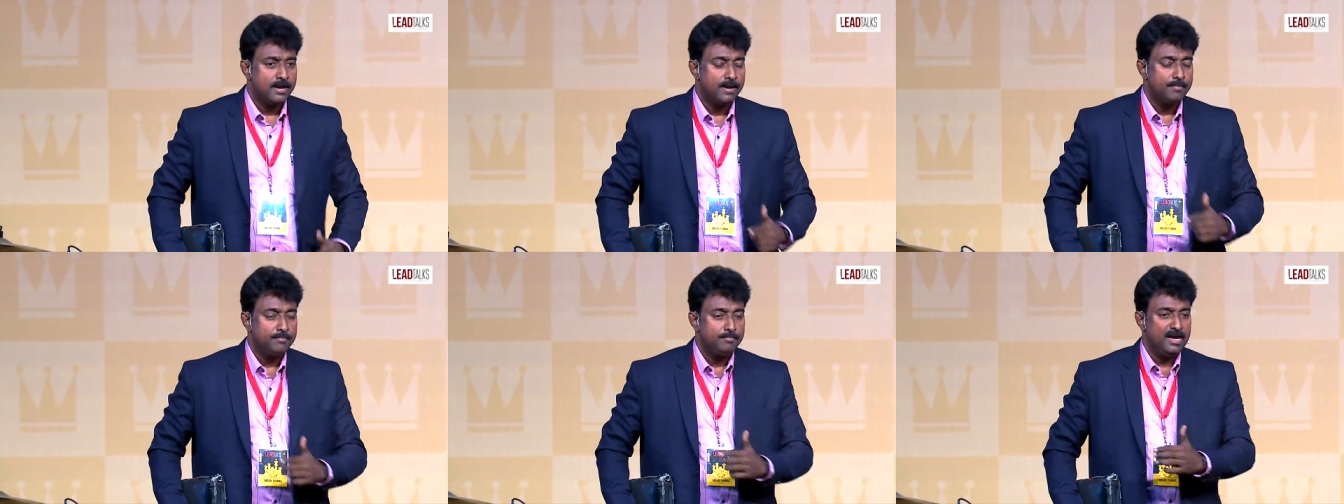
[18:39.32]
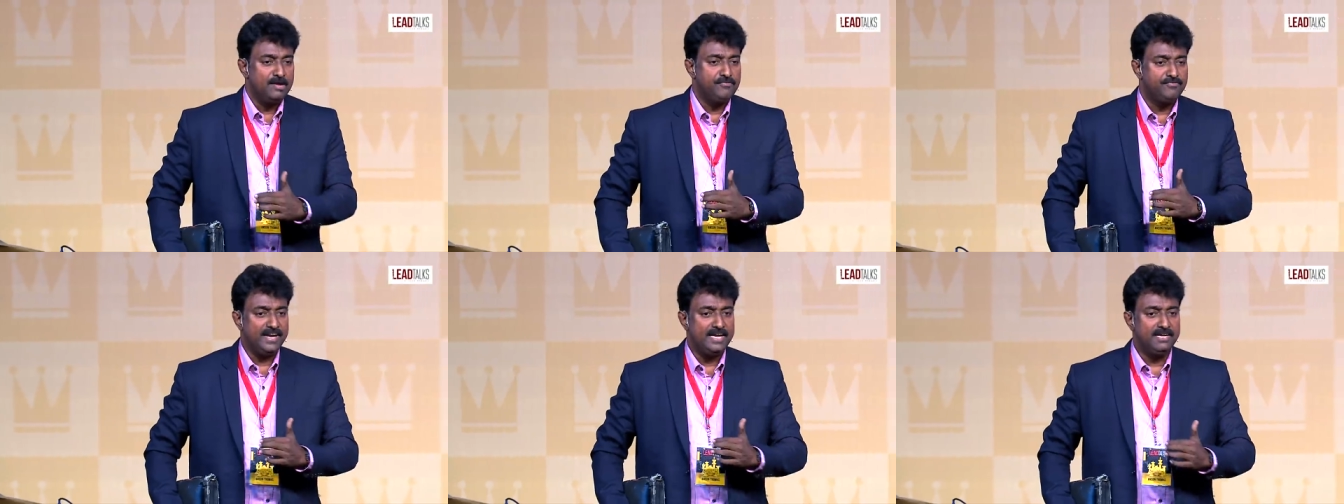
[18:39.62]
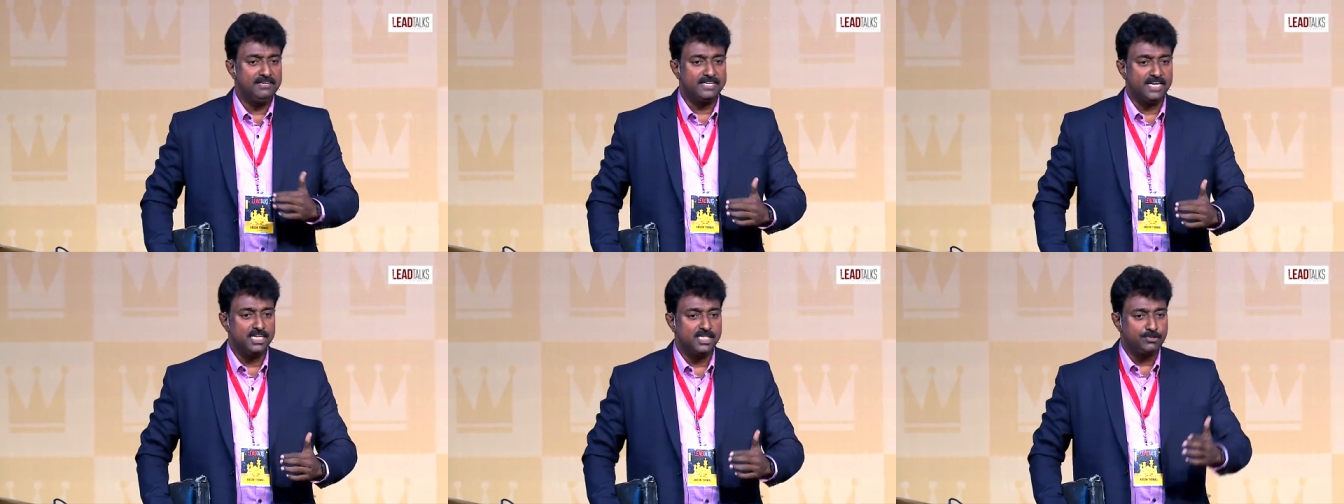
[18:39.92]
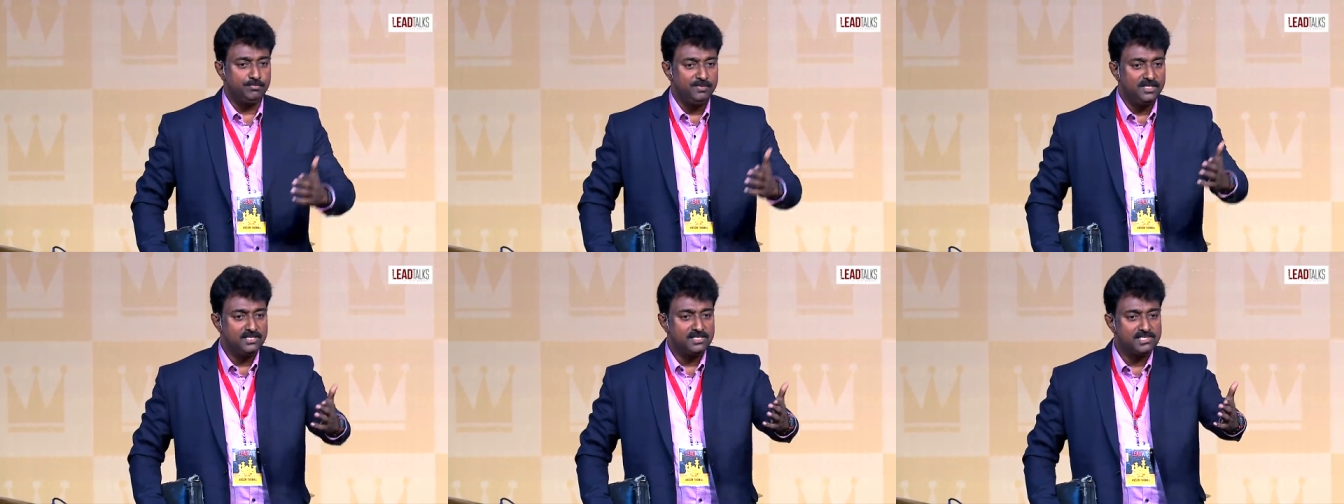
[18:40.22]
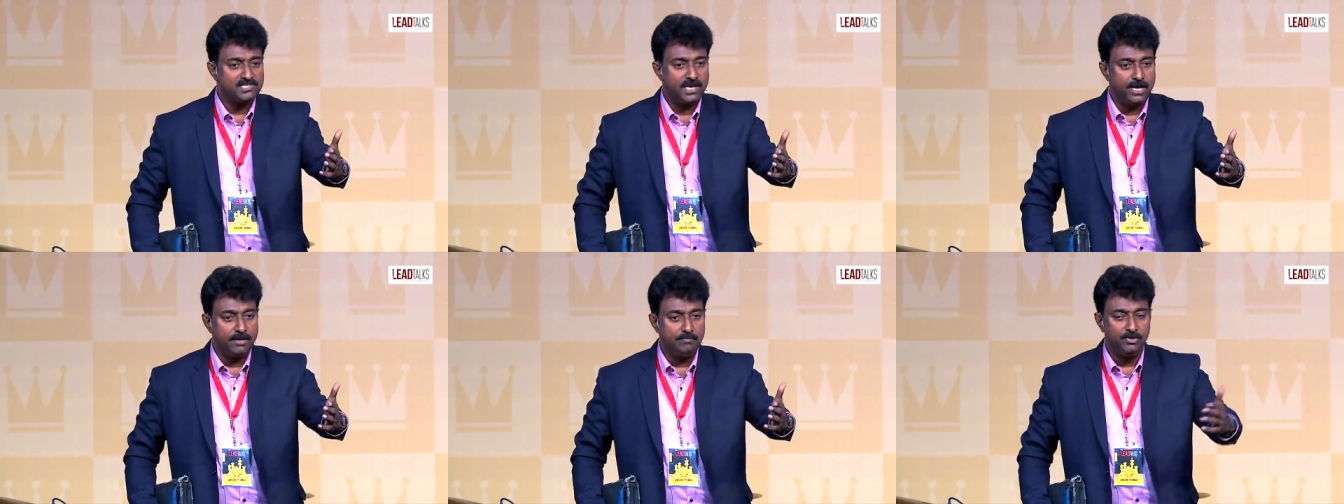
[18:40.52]
My friend tells me the
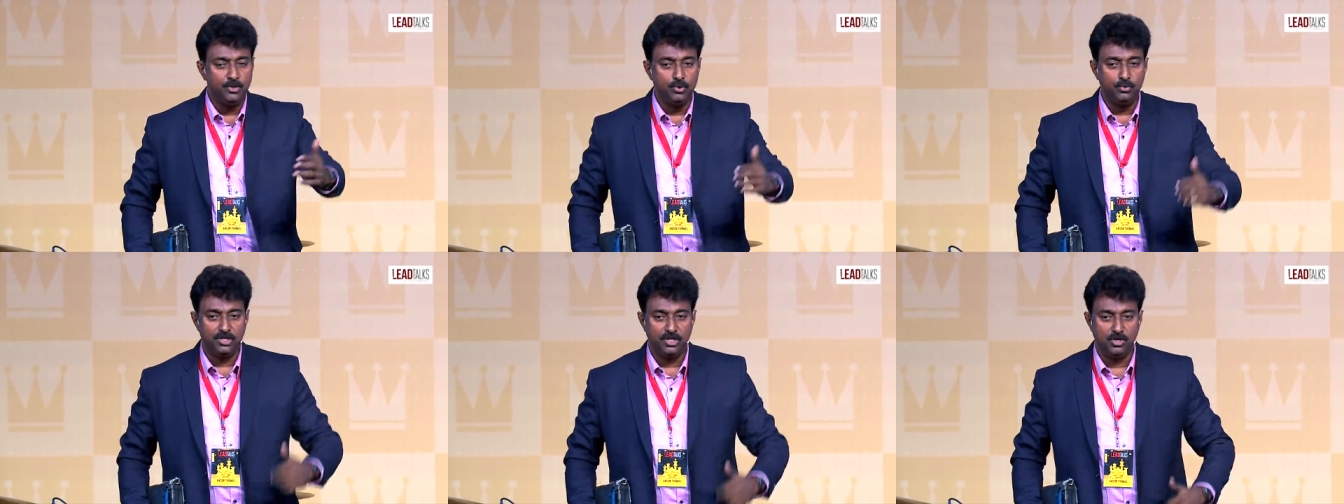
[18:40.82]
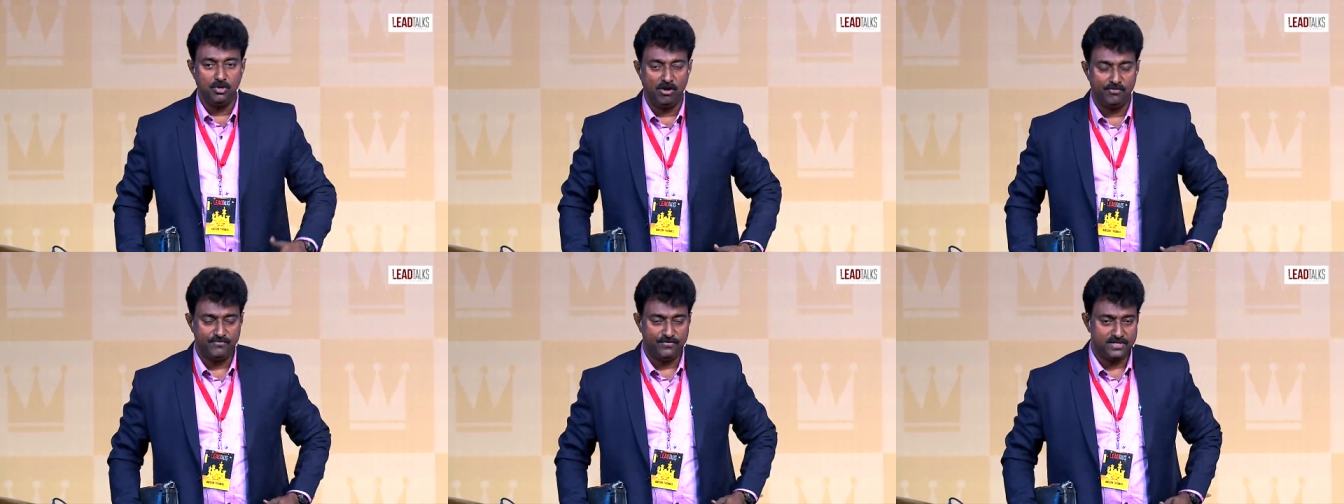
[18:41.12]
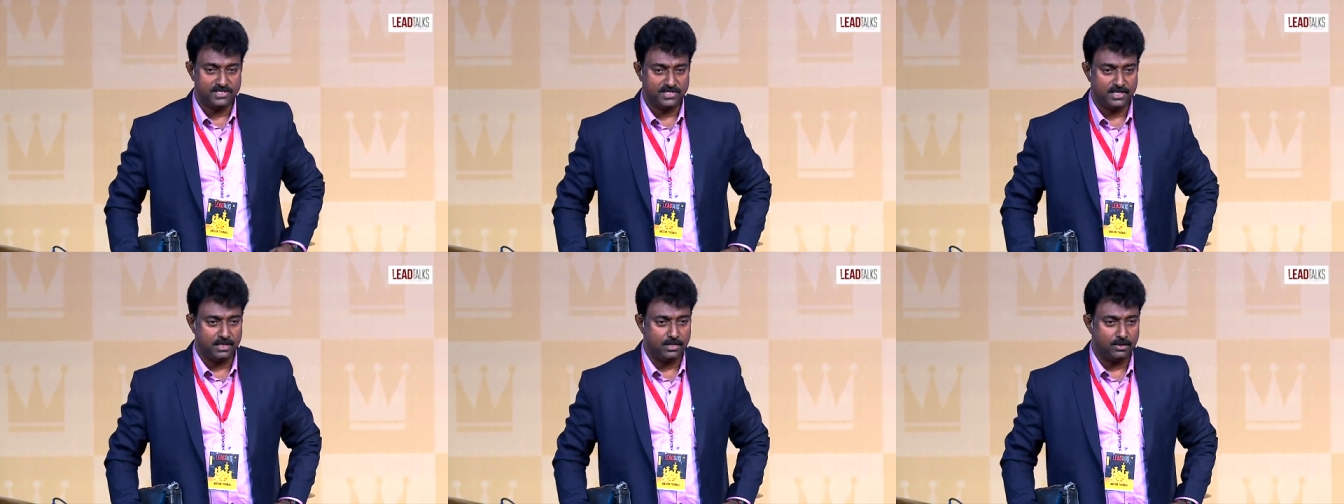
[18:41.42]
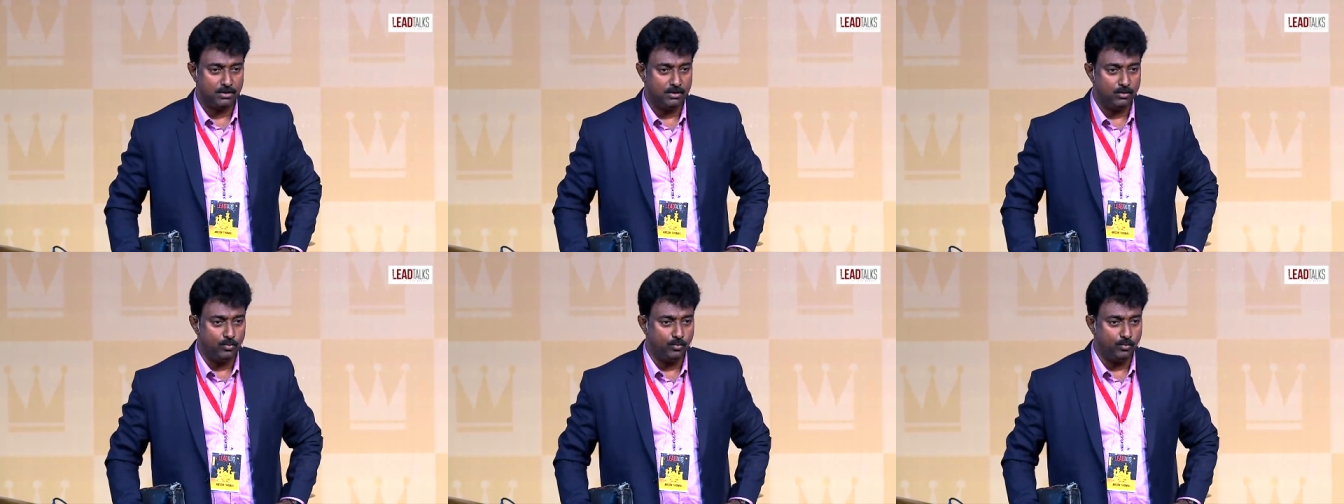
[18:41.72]
same duty officer,